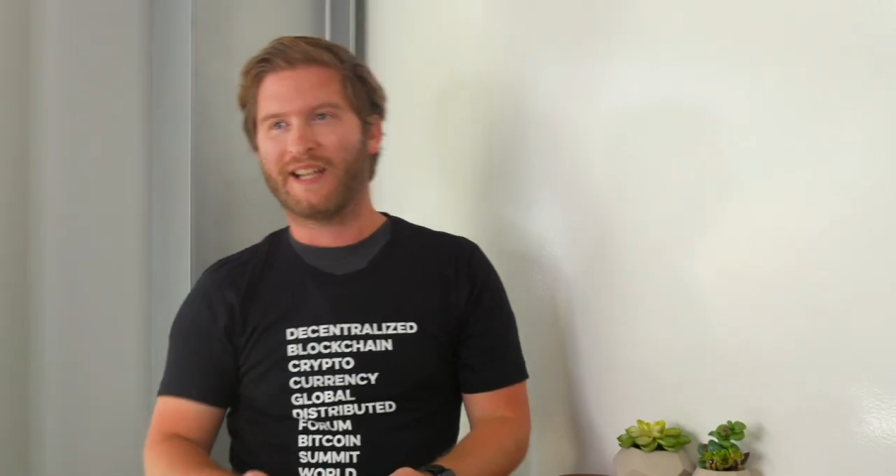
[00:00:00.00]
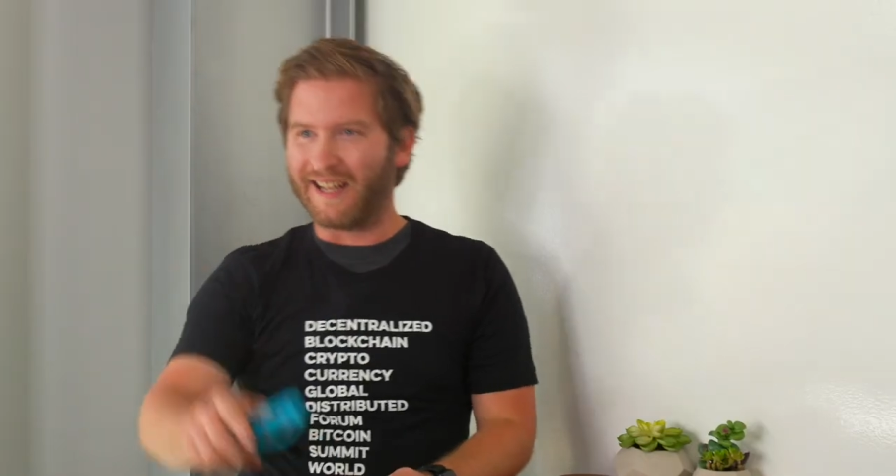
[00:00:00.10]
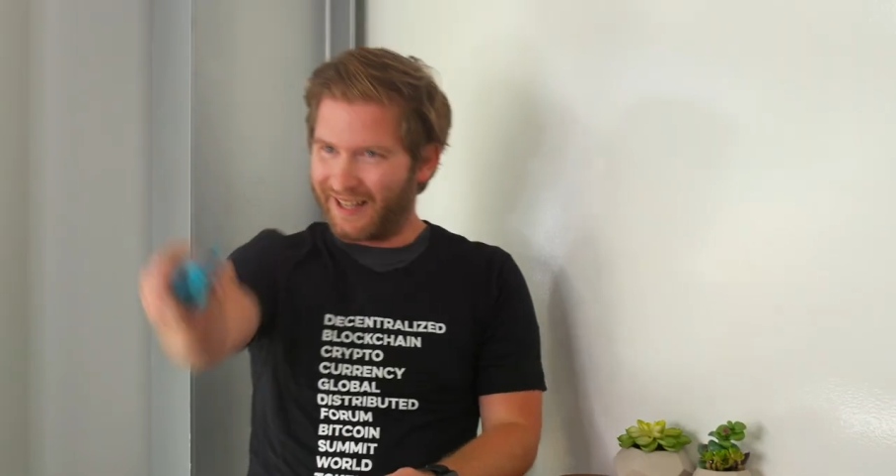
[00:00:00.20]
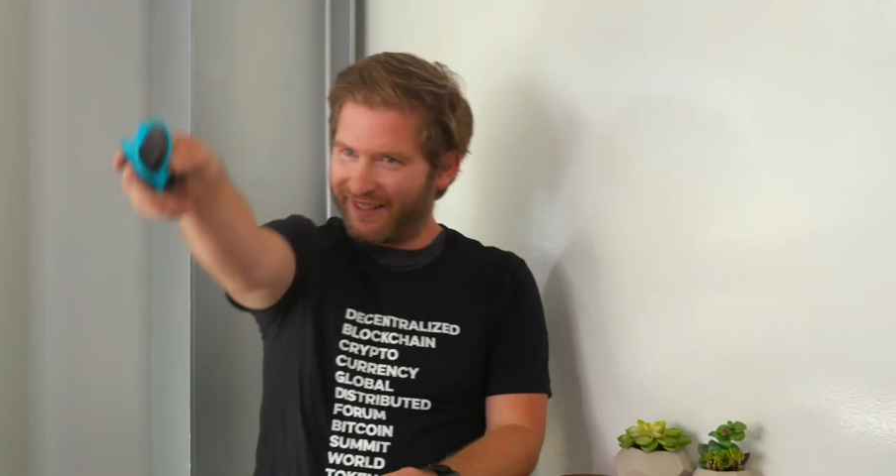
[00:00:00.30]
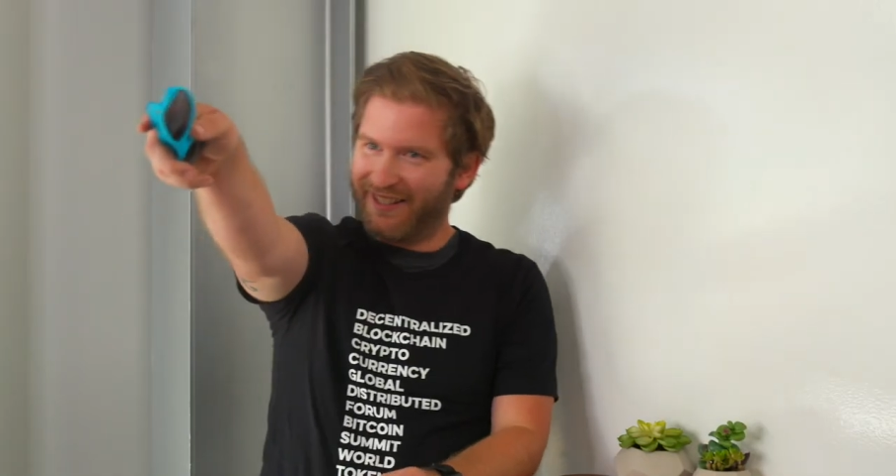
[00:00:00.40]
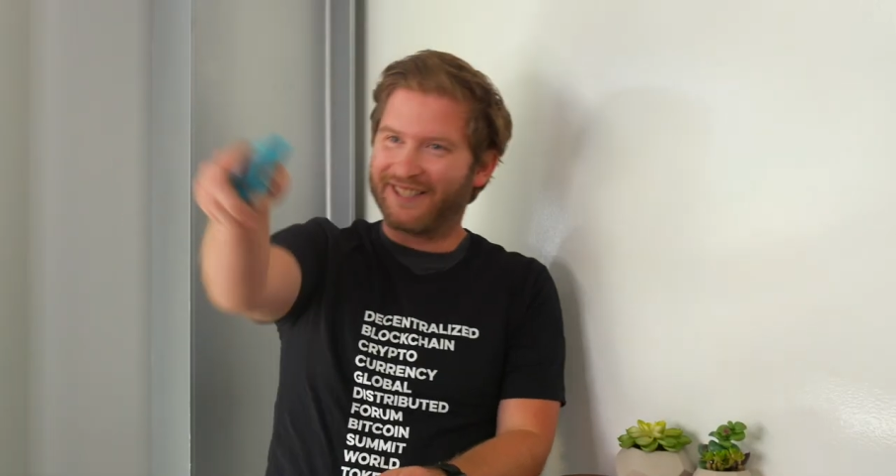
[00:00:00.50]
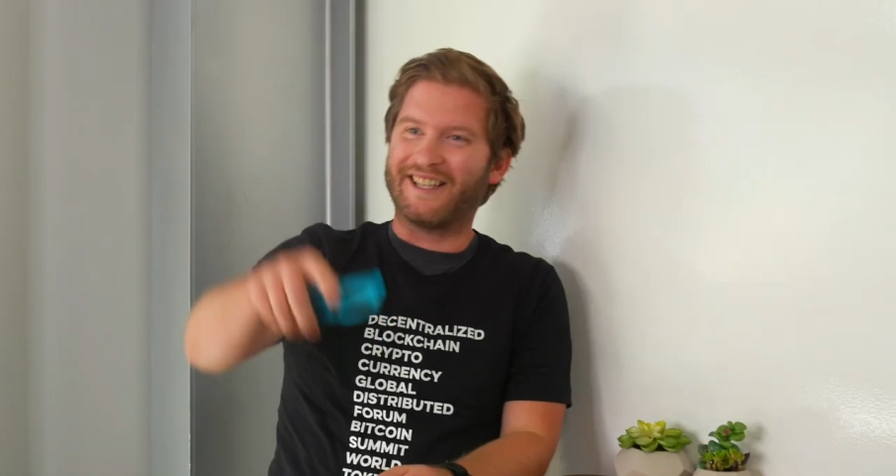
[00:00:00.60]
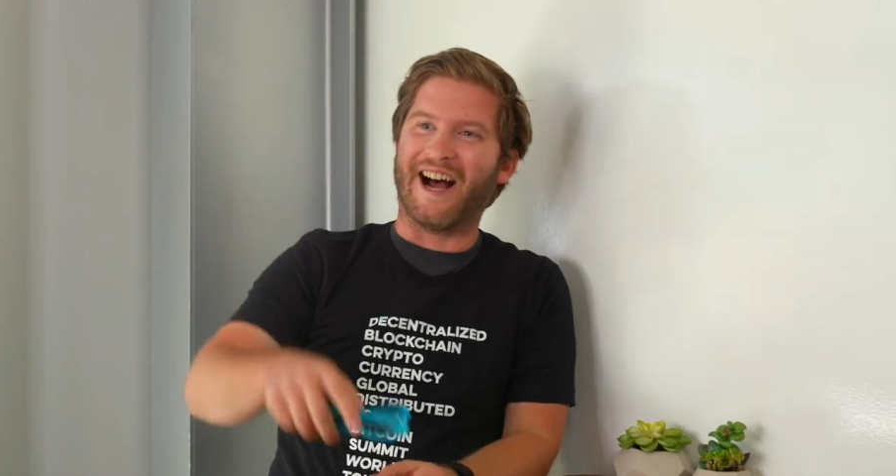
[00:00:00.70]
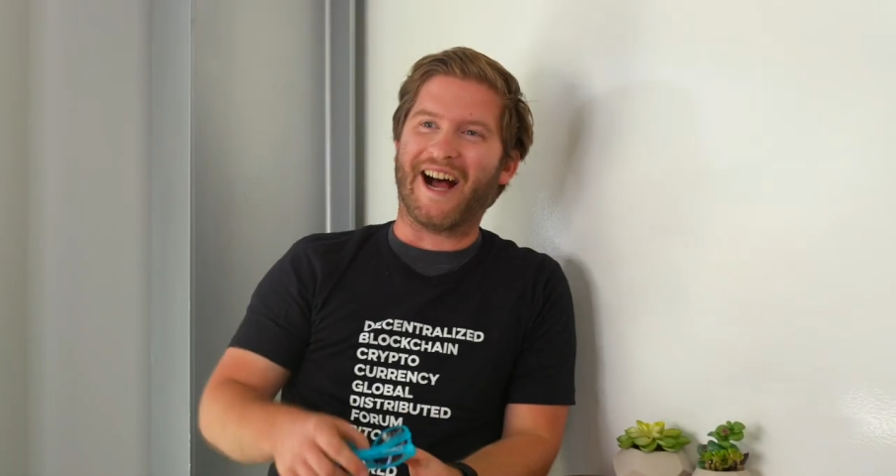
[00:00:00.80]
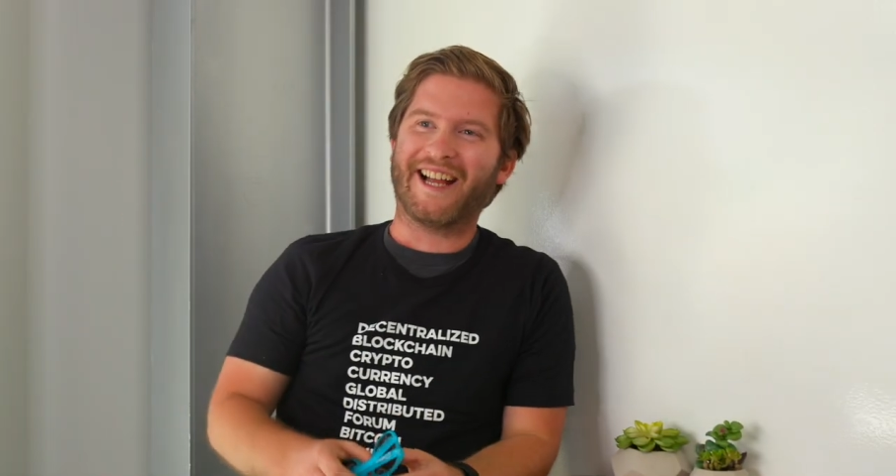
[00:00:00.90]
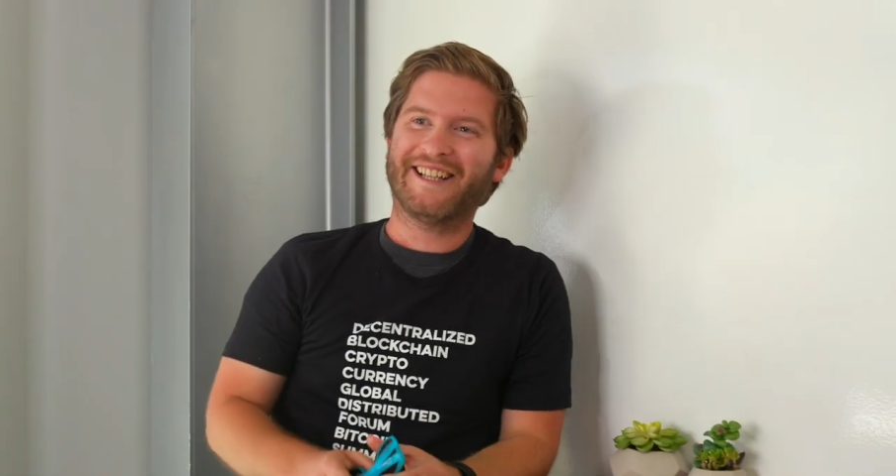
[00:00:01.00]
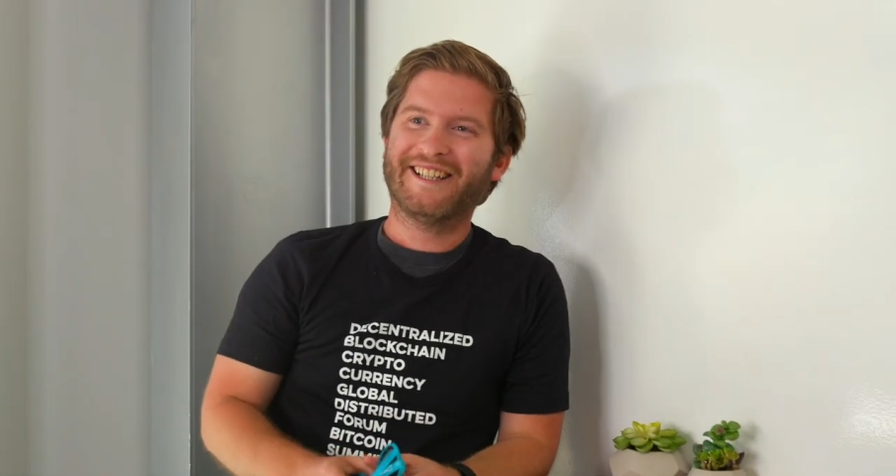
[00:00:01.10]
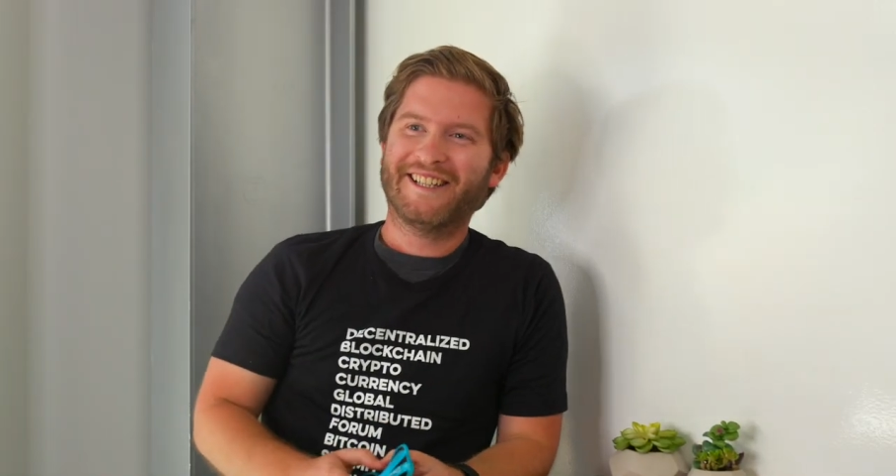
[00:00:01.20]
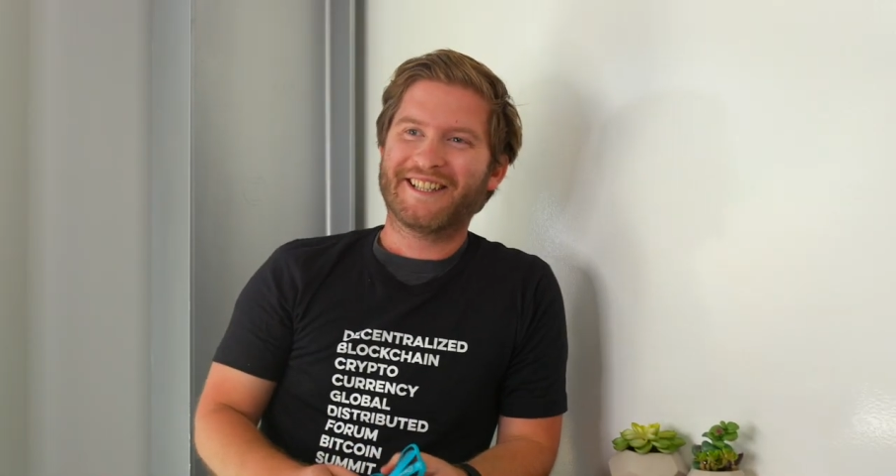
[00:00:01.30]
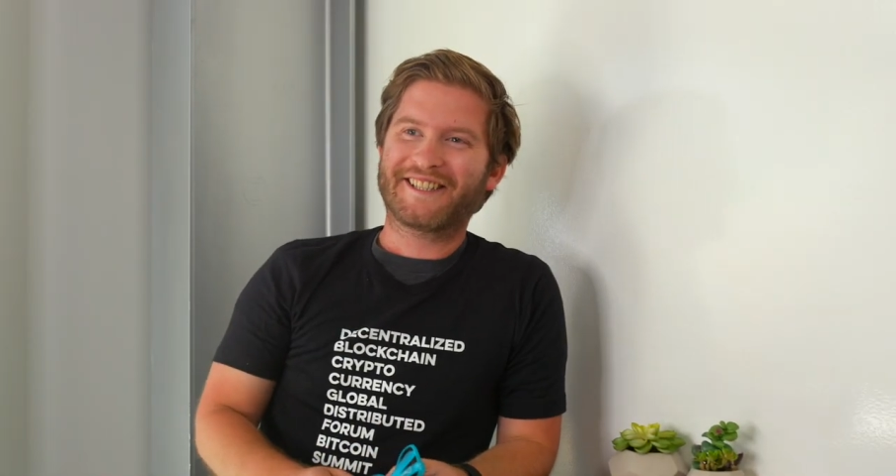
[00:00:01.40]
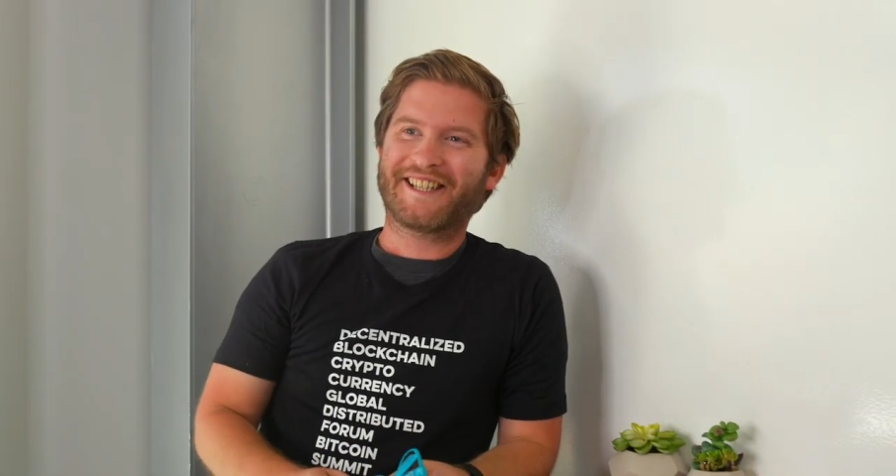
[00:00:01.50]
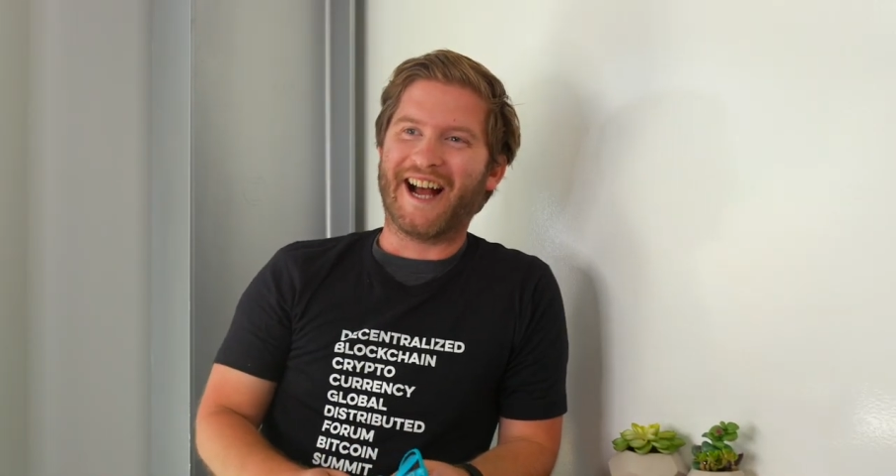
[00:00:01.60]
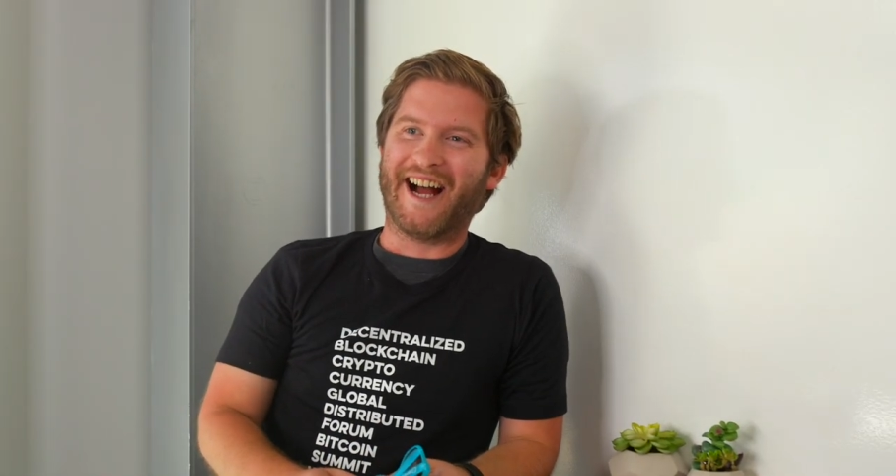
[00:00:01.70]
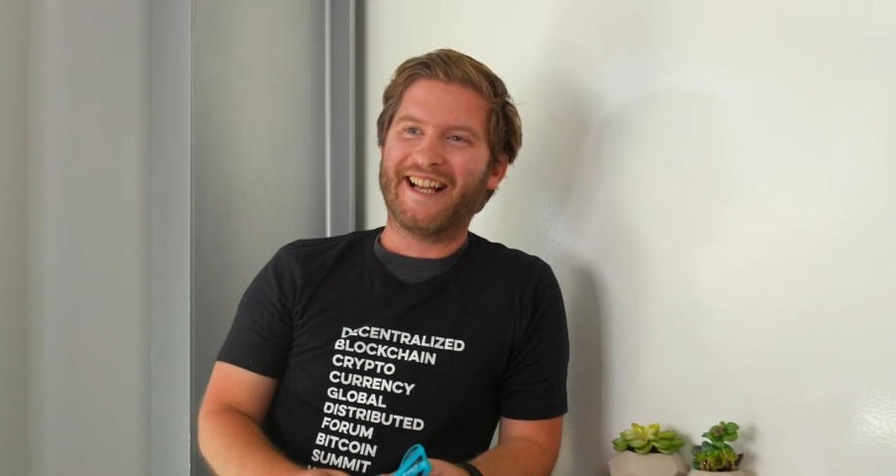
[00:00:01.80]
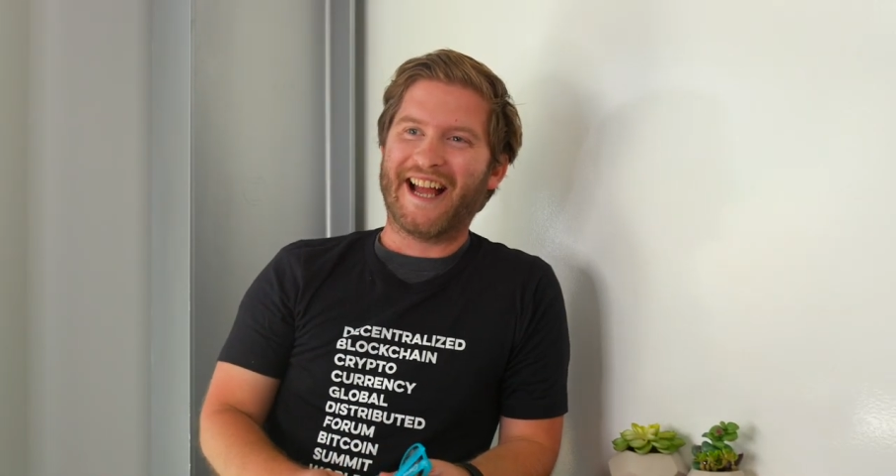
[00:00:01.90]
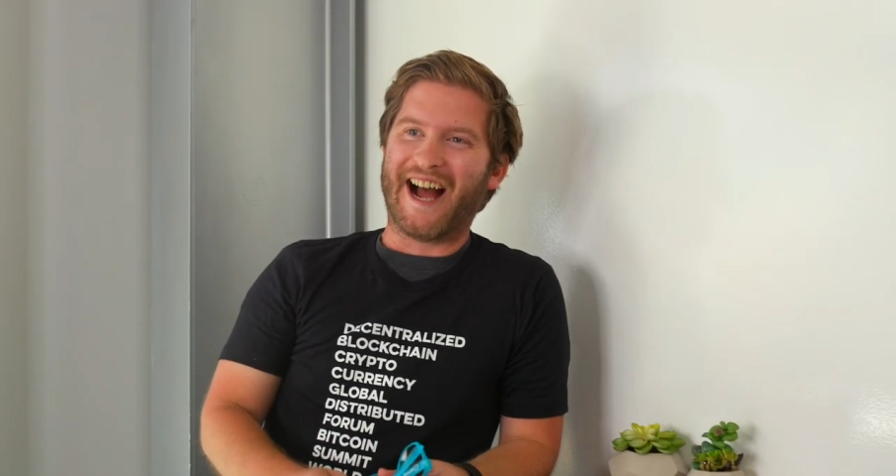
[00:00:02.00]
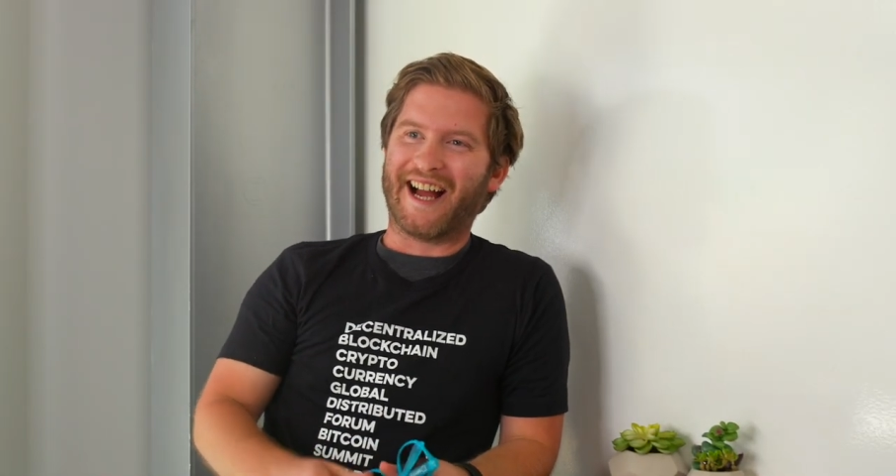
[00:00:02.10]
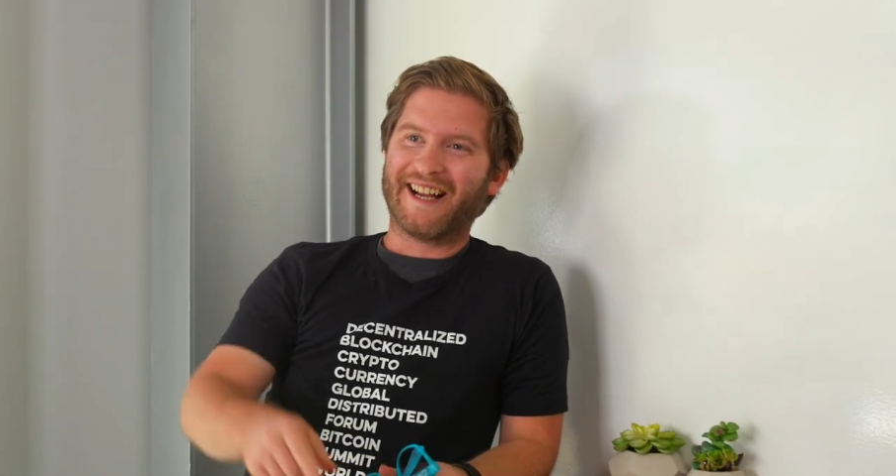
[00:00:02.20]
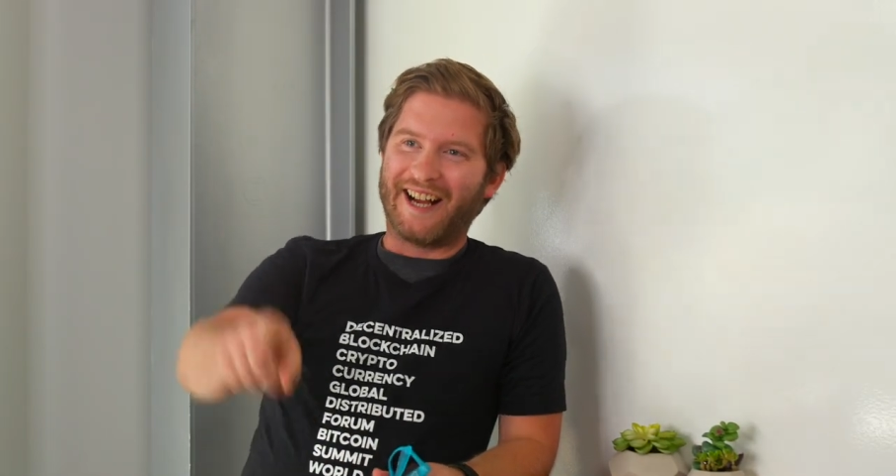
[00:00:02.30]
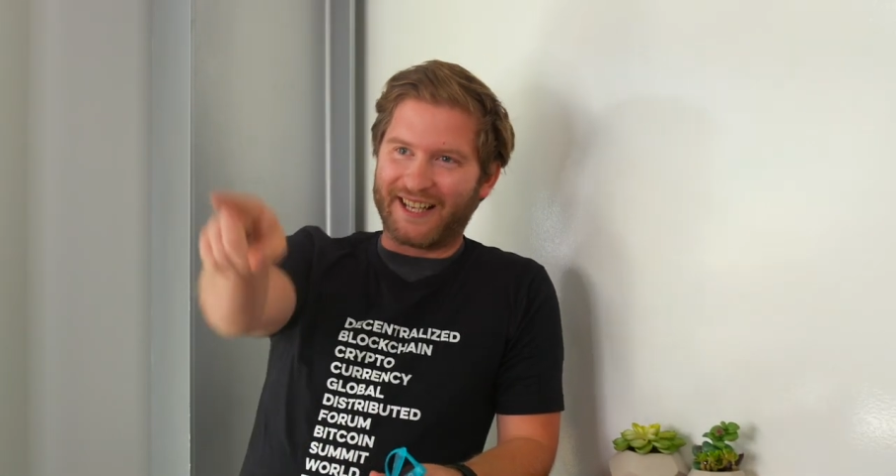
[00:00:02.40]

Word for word: Ha, this guy, this guy, yeah.